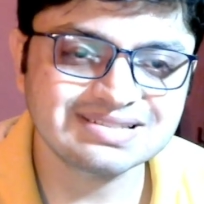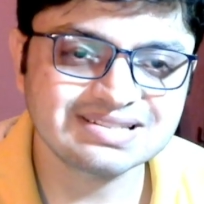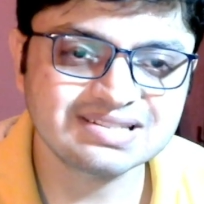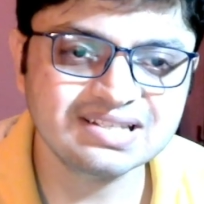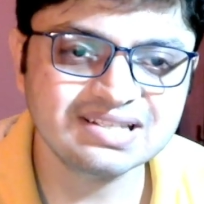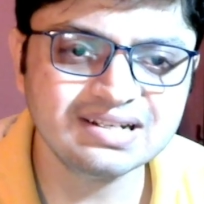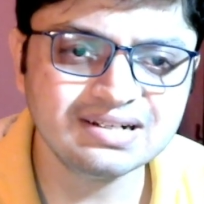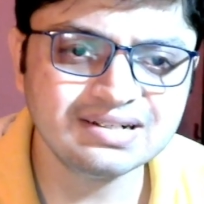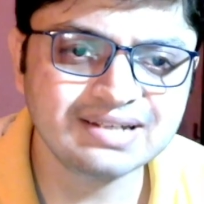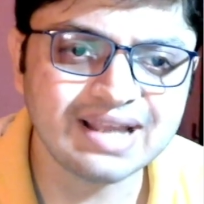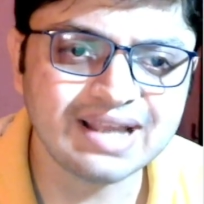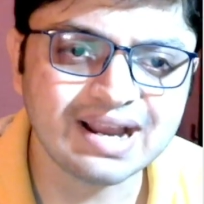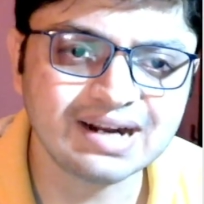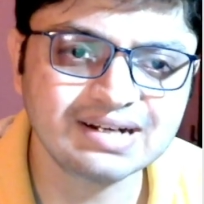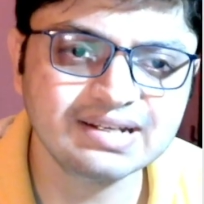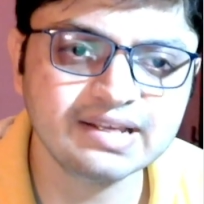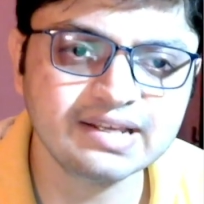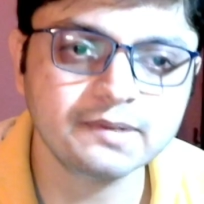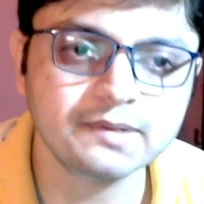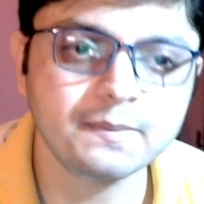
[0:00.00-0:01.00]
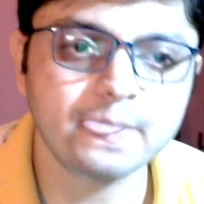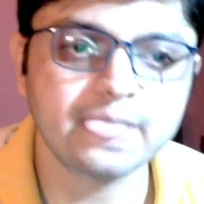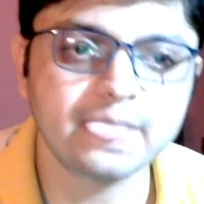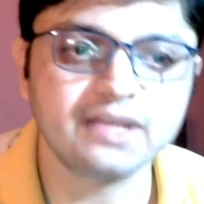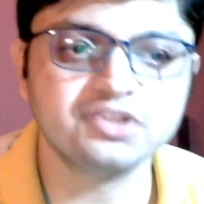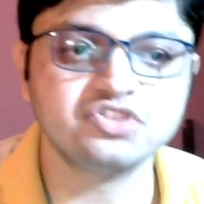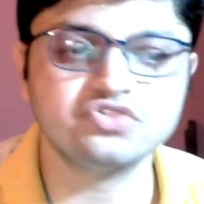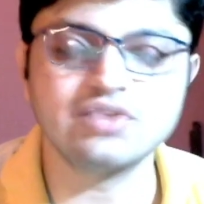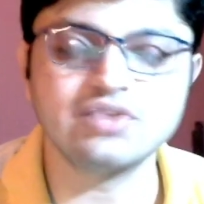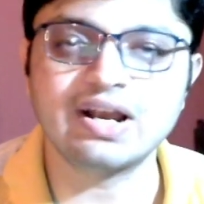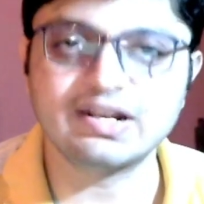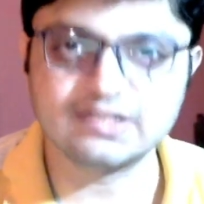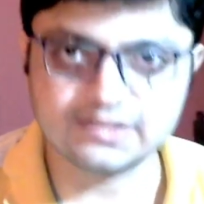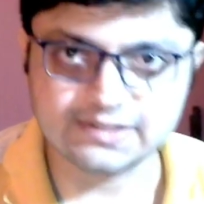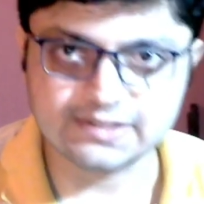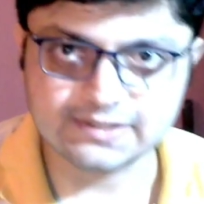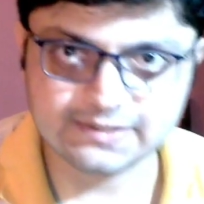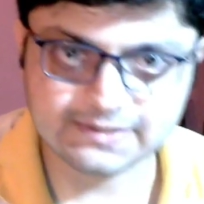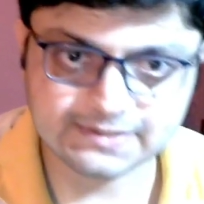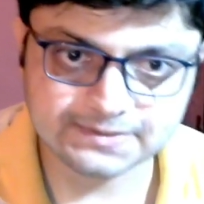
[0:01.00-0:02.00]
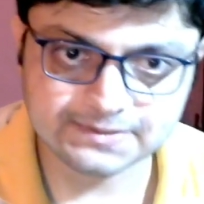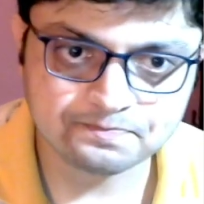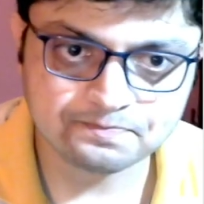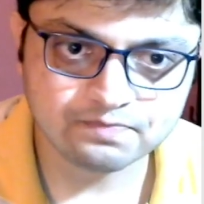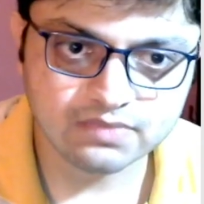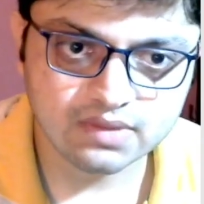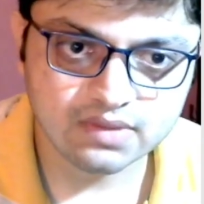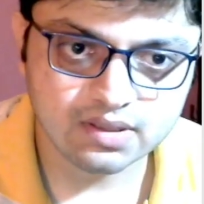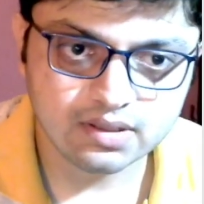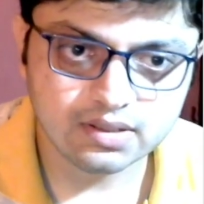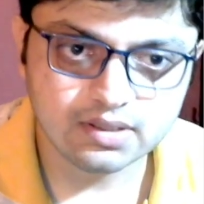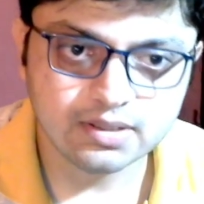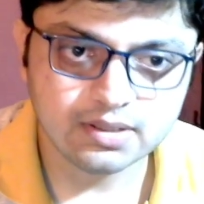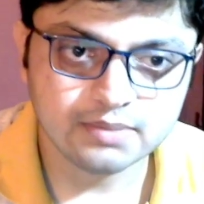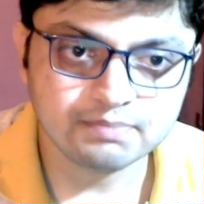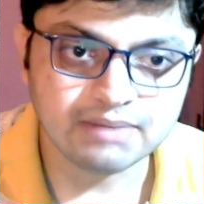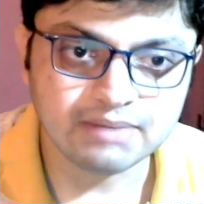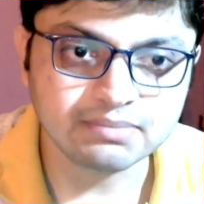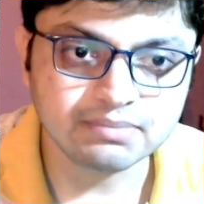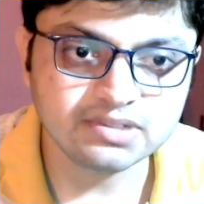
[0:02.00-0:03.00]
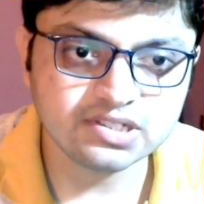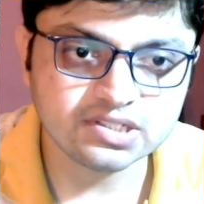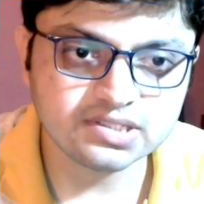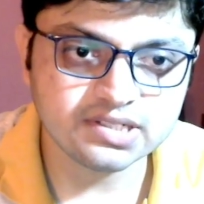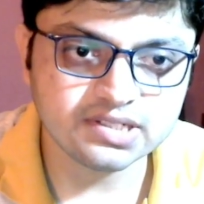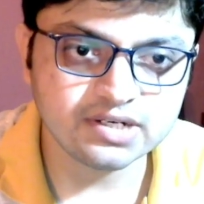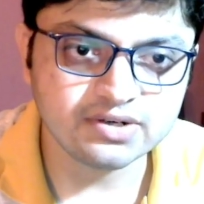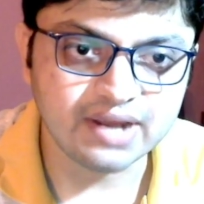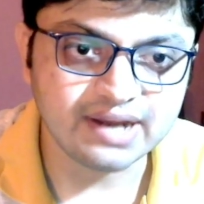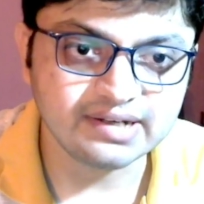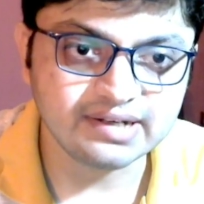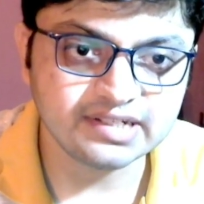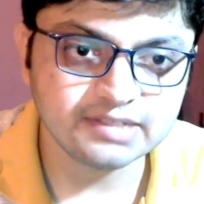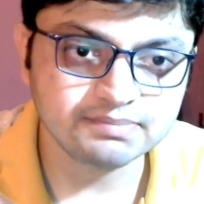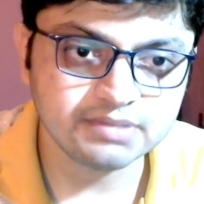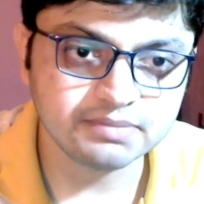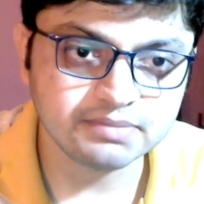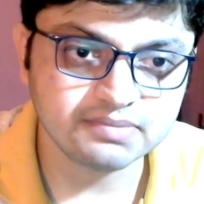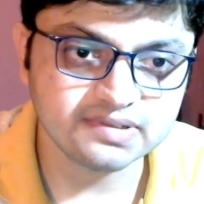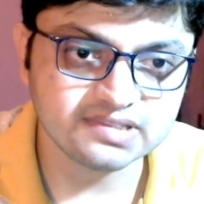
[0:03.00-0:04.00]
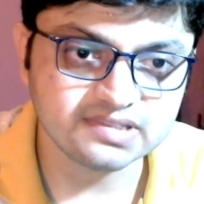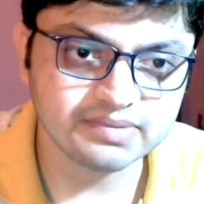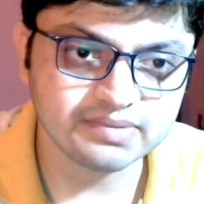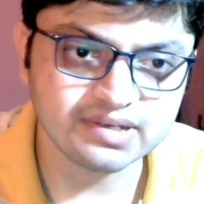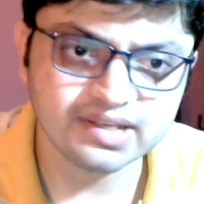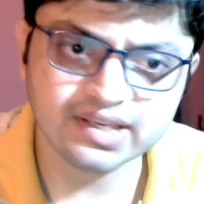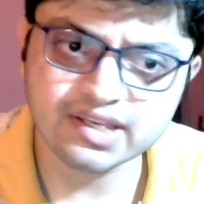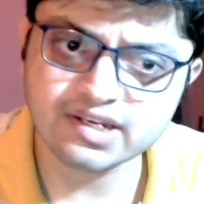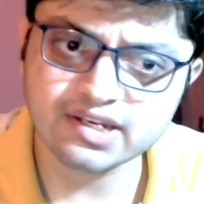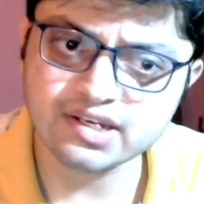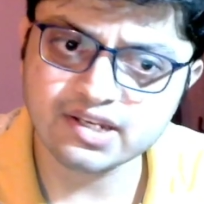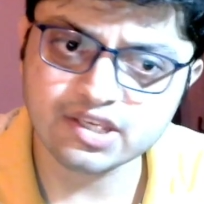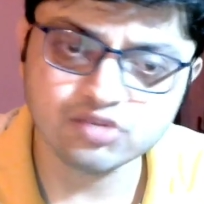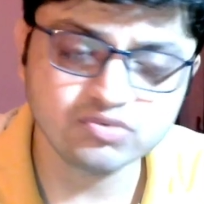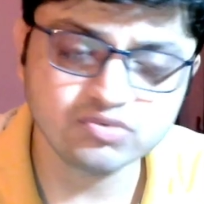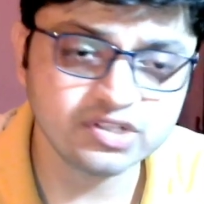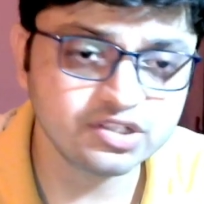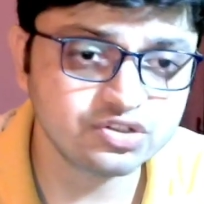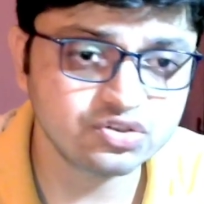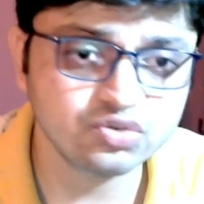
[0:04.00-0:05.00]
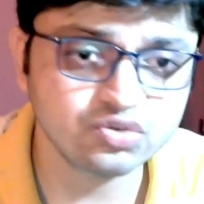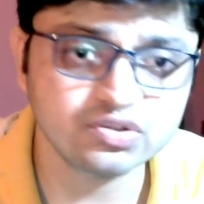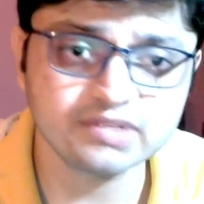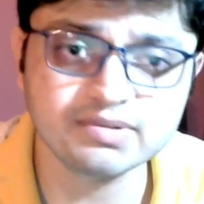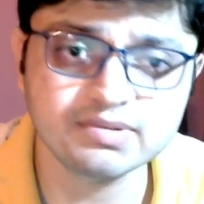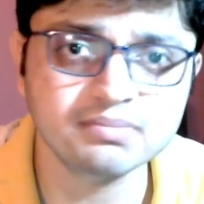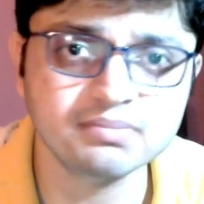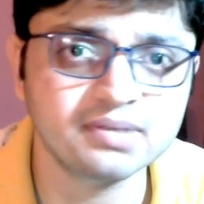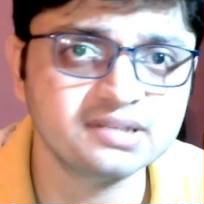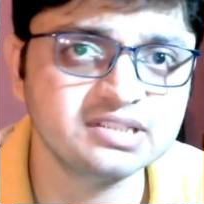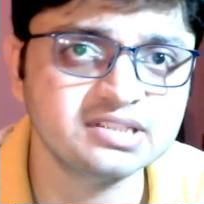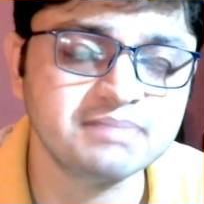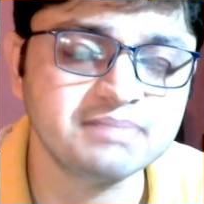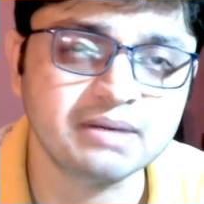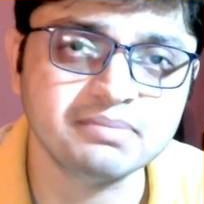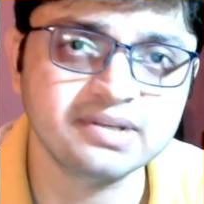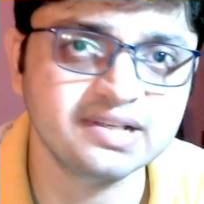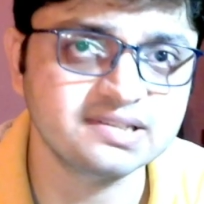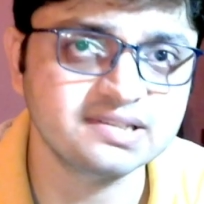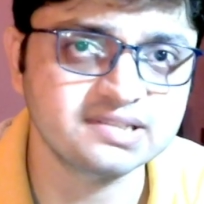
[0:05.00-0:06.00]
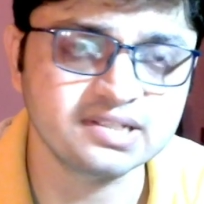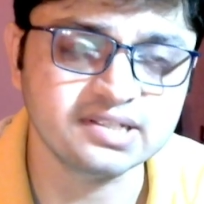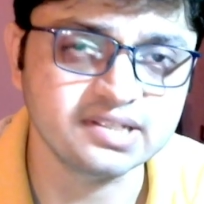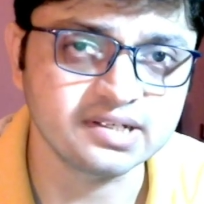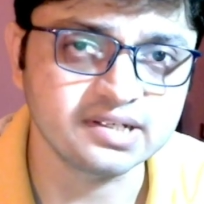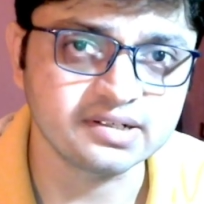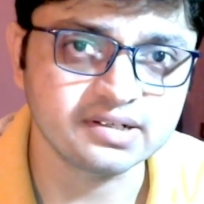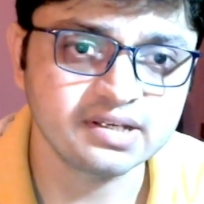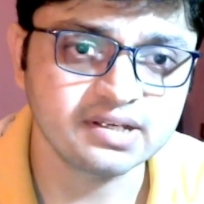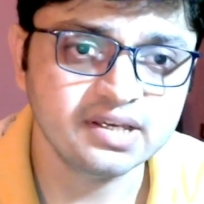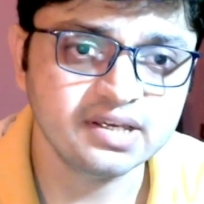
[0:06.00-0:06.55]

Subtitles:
Syntactic Structures, published year 1957. Again, you need to remember the publication year.